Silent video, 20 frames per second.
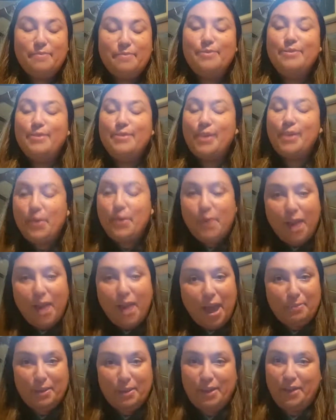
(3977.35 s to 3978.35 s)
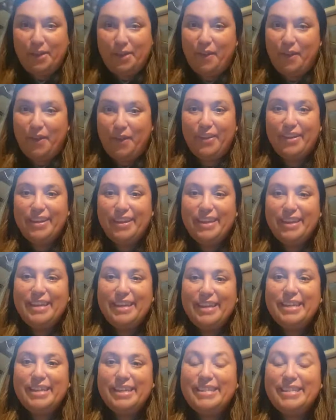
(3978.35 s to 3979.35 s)
So happy, y'all,
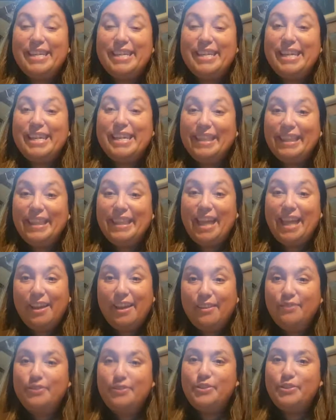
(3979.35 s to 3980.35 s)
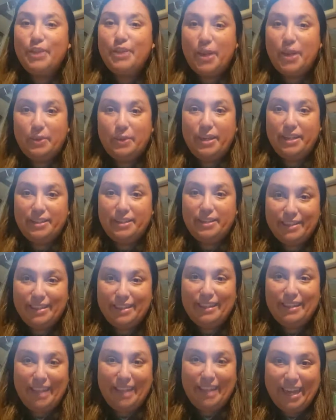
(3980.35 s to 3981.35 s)
because he loves going to
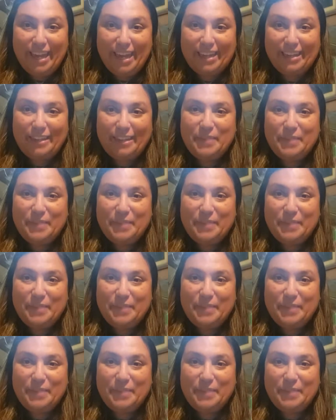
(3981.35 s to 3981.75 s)
the lake.